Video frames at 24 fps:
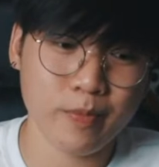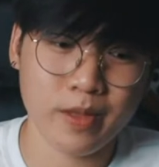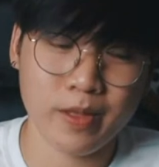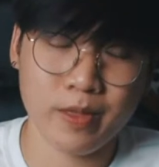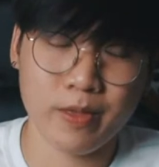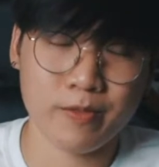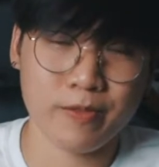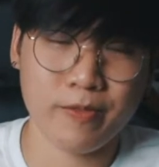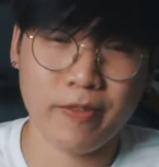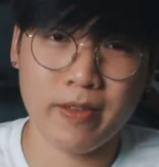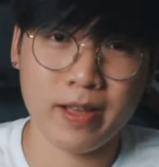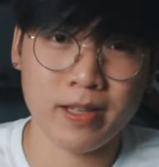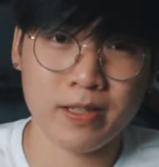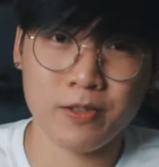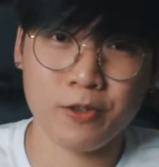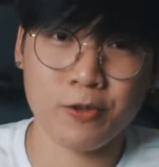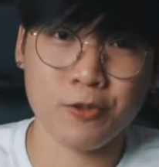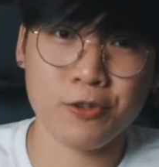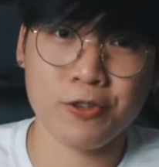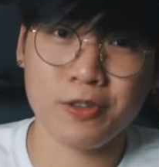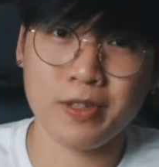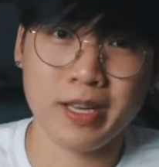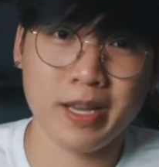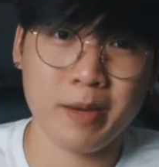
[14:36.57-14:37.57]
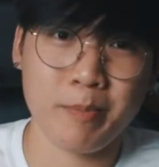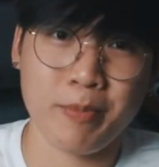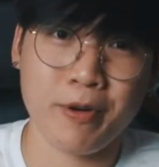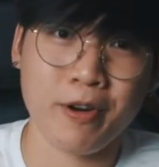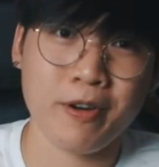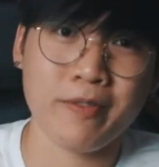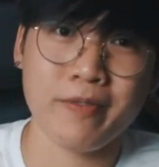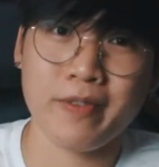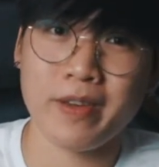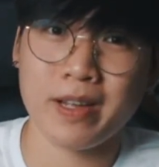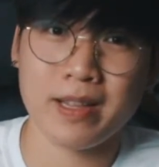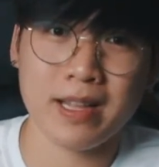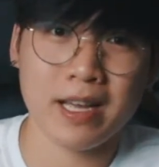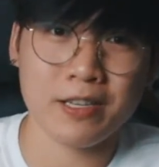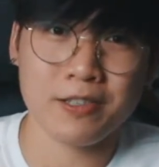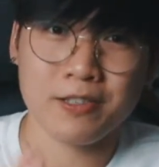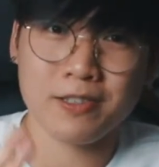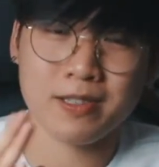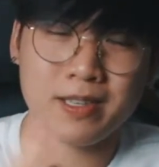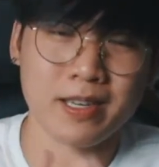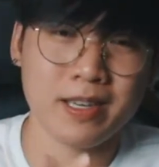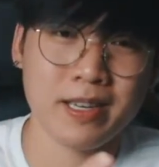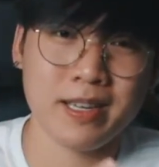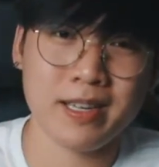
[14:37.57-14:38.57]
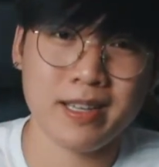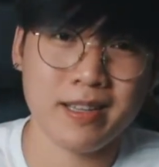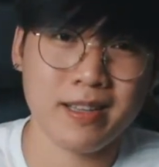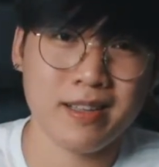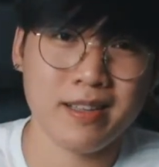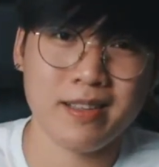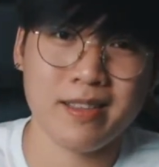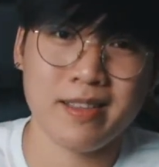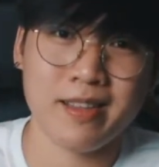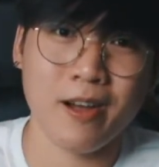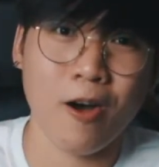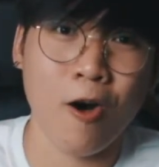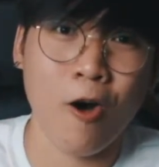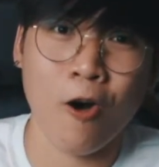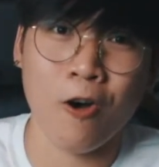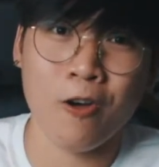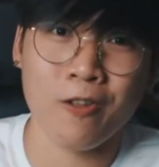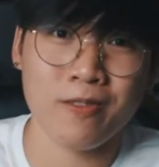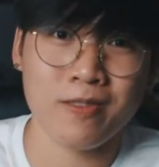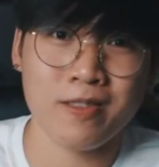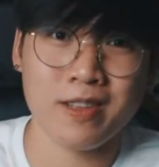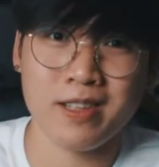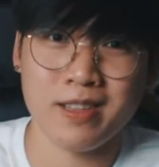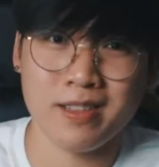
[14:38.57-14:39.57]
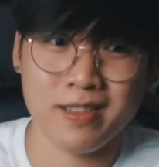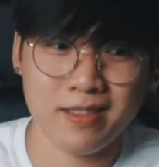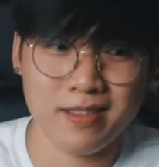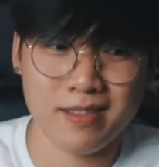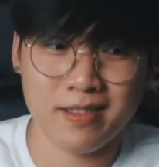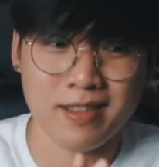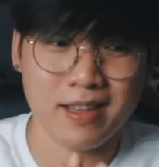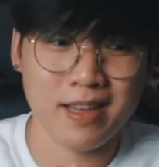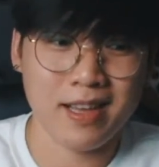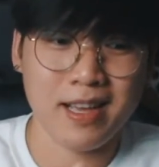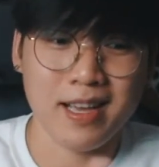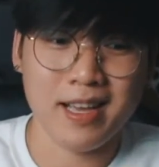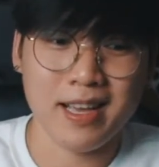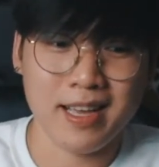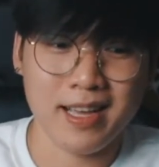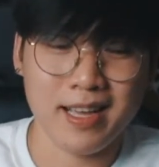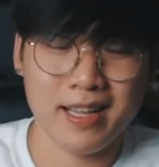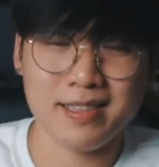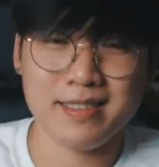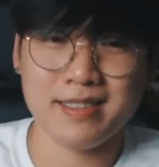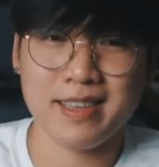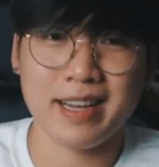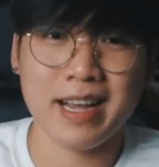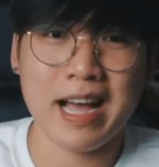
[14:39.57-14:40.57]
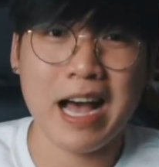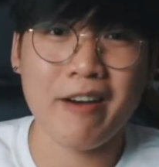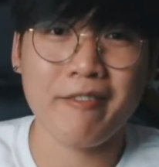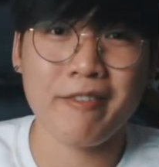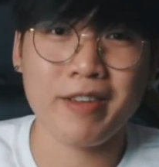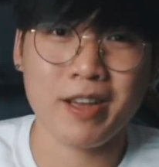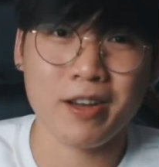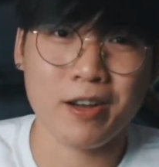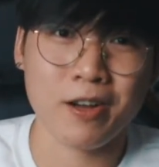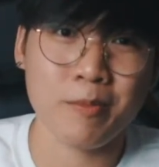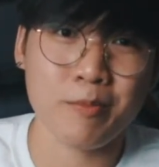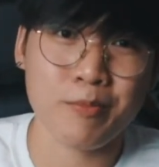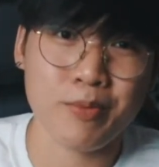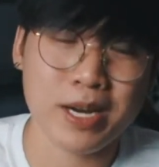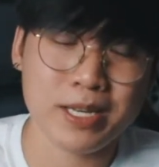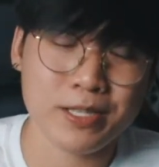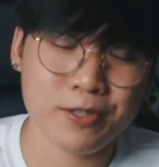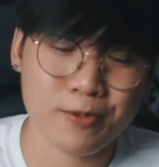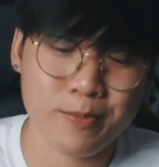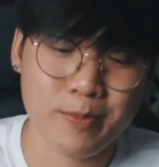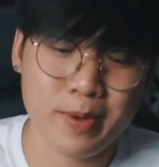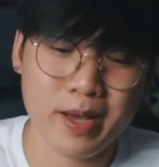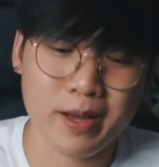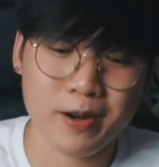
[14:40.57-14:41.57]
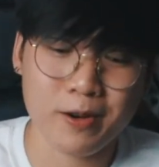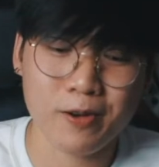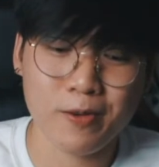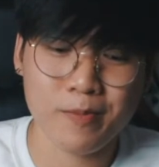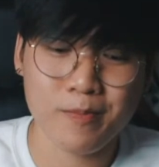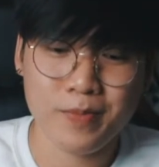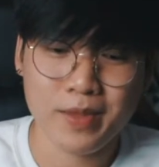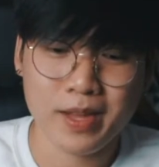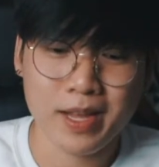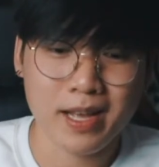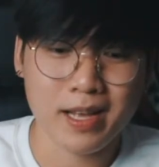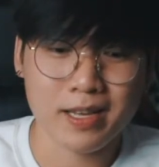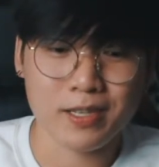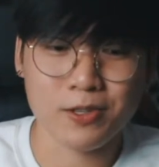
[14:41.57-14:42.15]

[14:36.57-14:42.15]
It's usually perfect. I just hit the on and it's like having a compressor pedal,